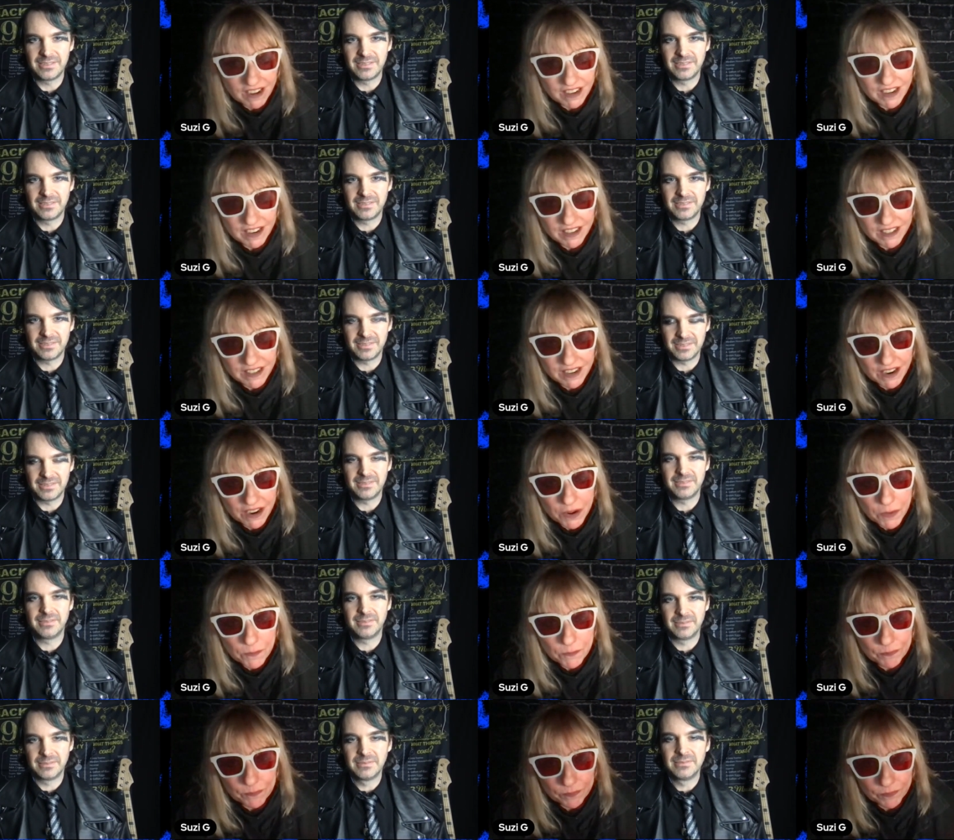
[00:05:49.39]
Speaker 1: and
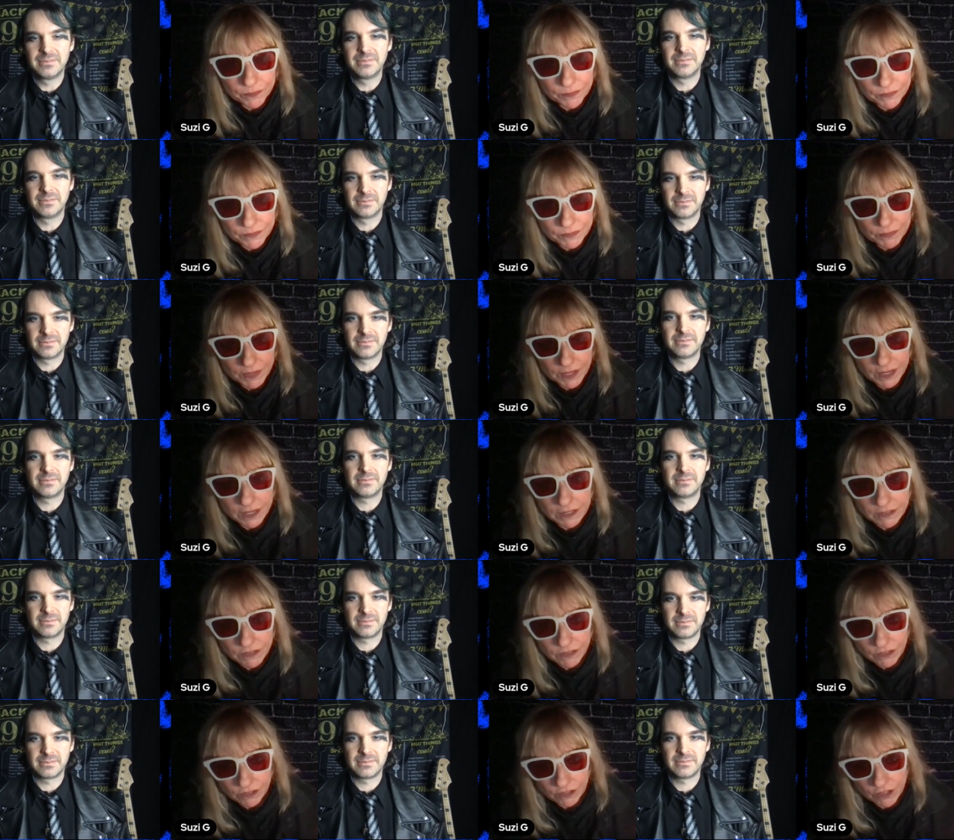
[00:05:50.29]
um, the,
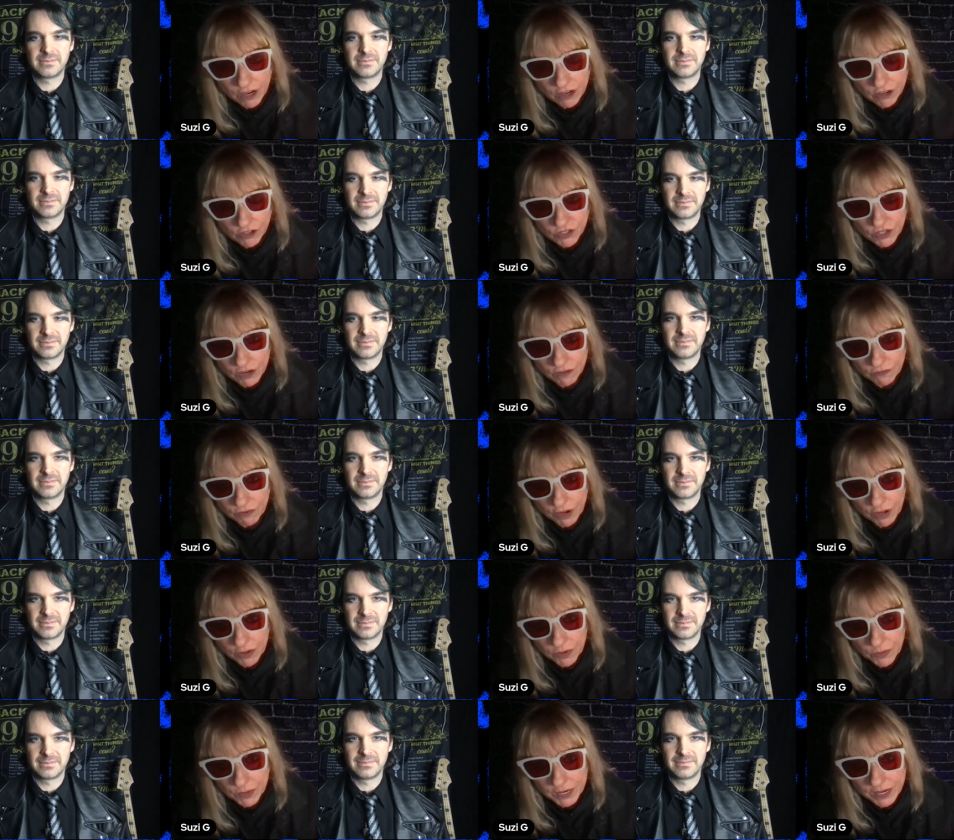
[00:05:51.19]
the longer song
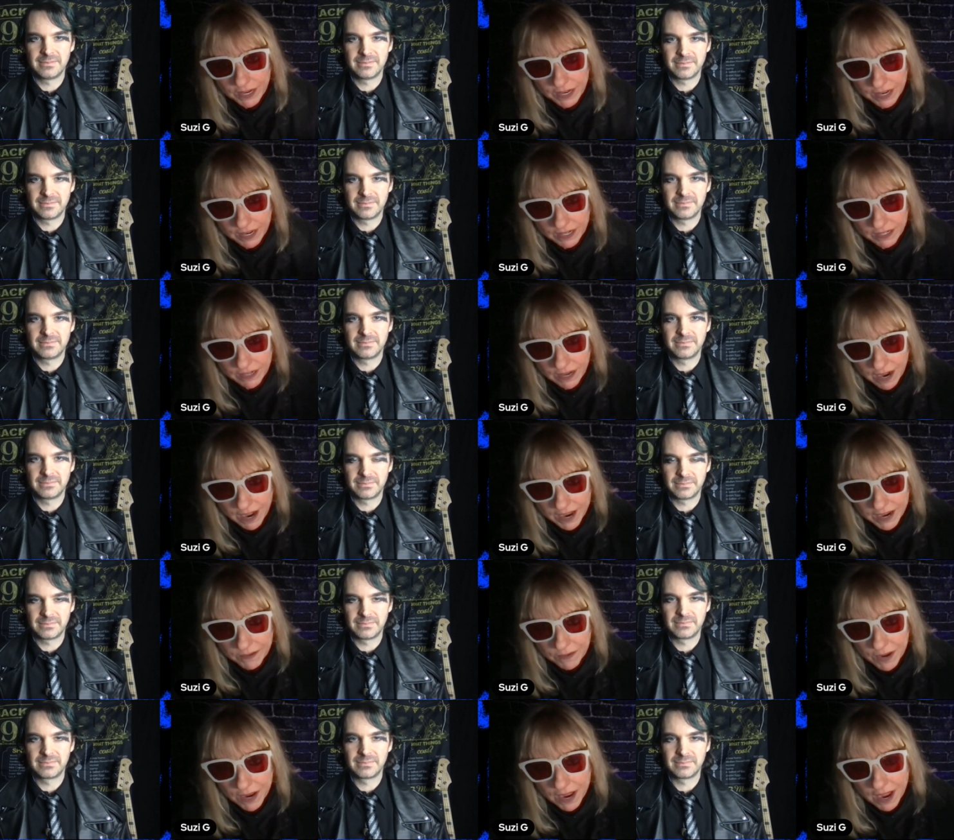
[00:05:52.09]
following it and i
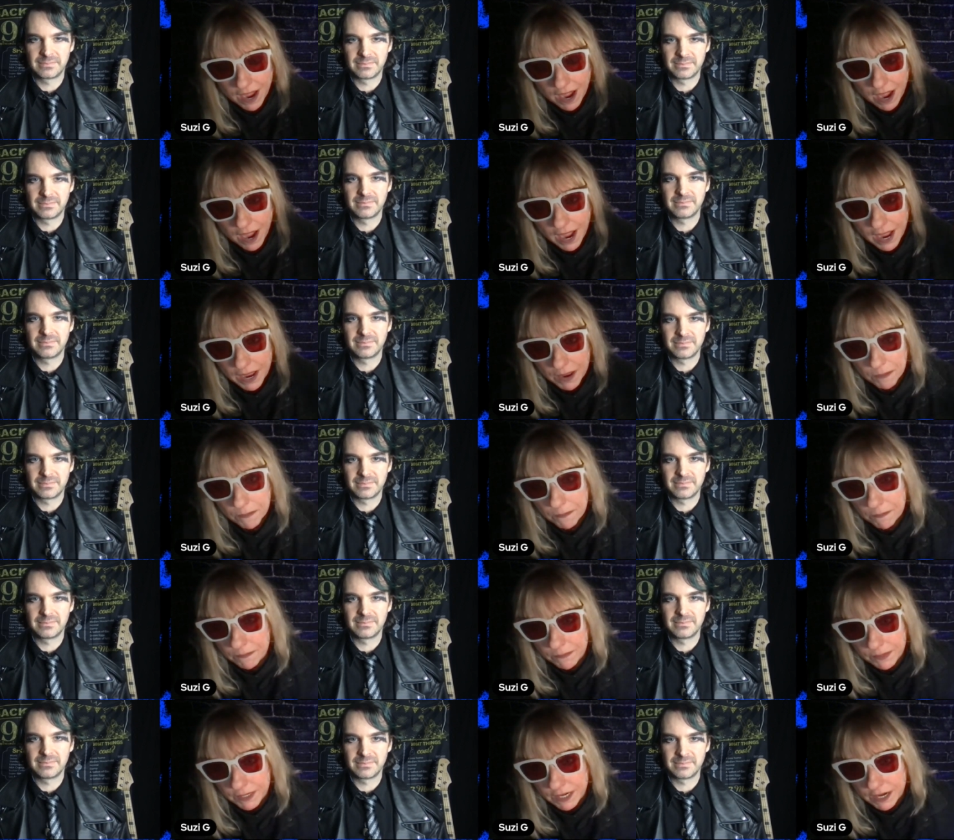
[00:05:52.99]
i am
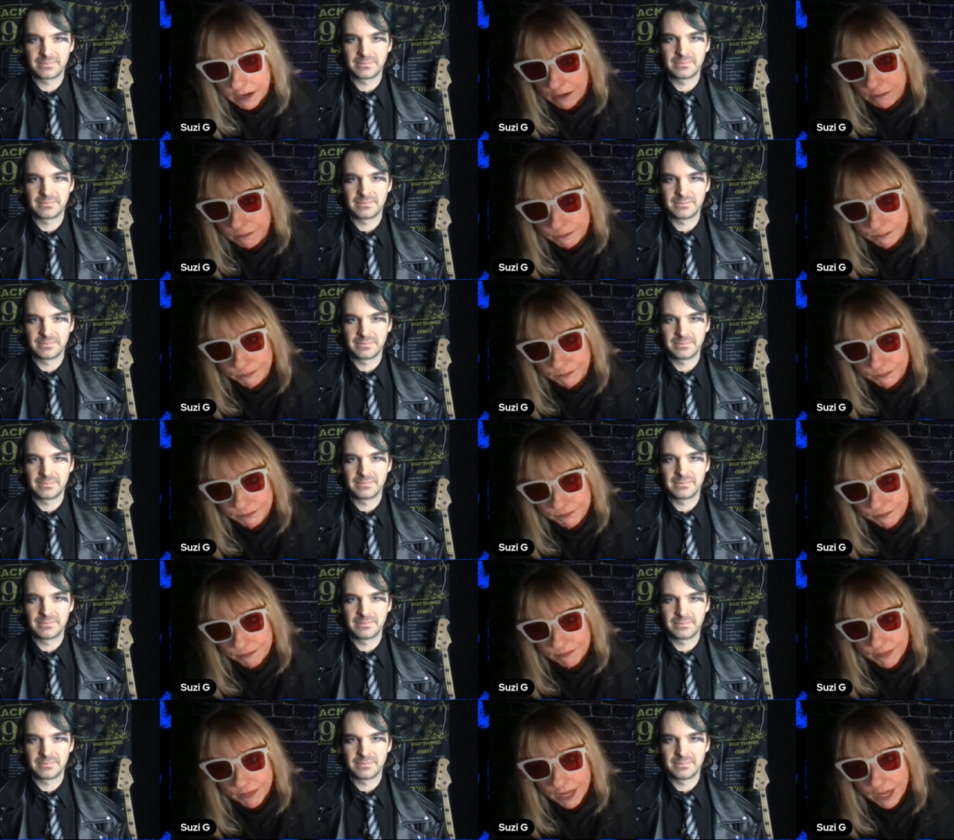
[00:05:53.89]
you know
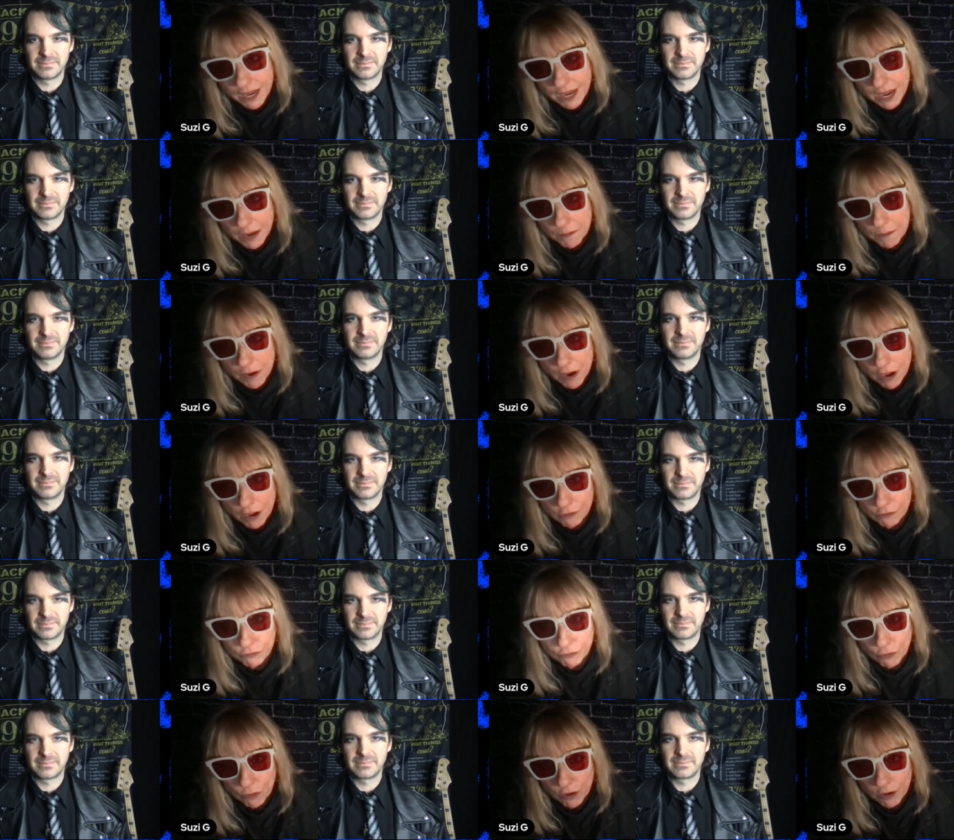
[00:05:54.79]
i'm all
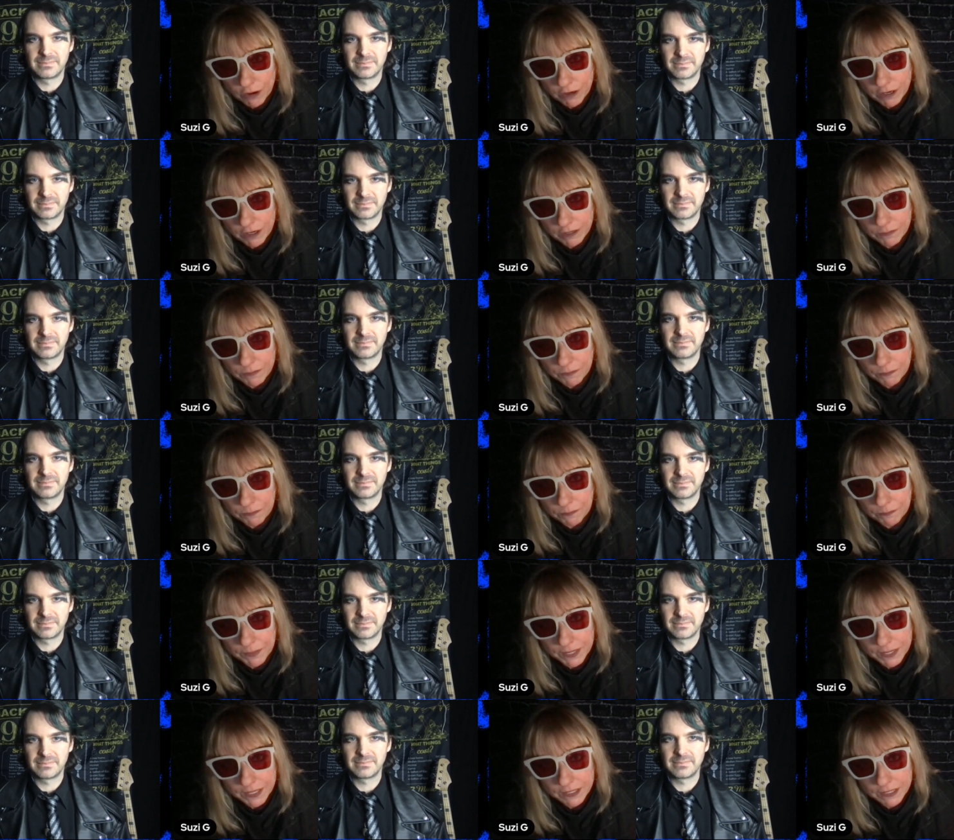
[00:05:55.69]
for
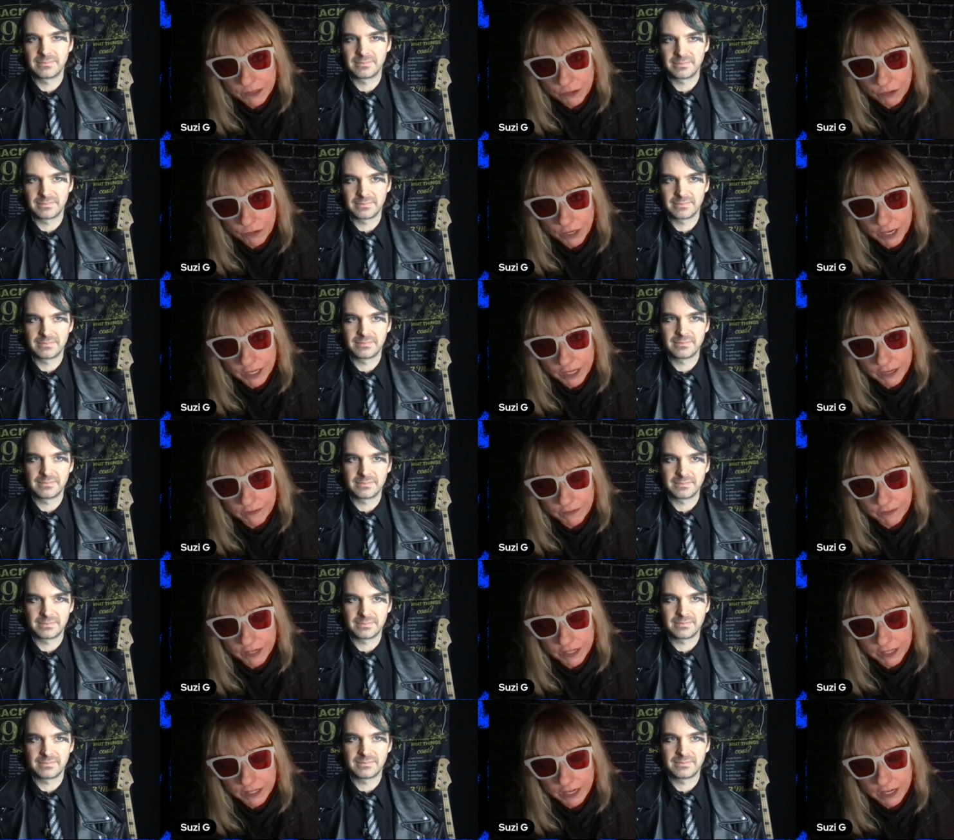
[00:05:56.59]
being creative
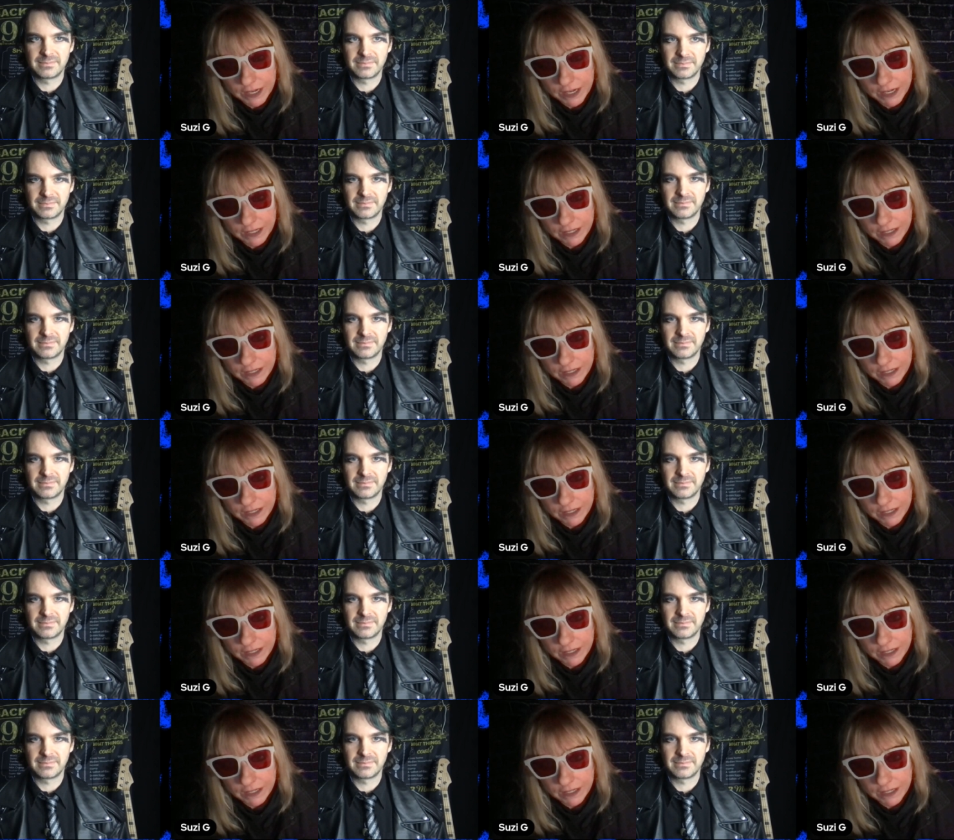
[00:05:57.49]
and getting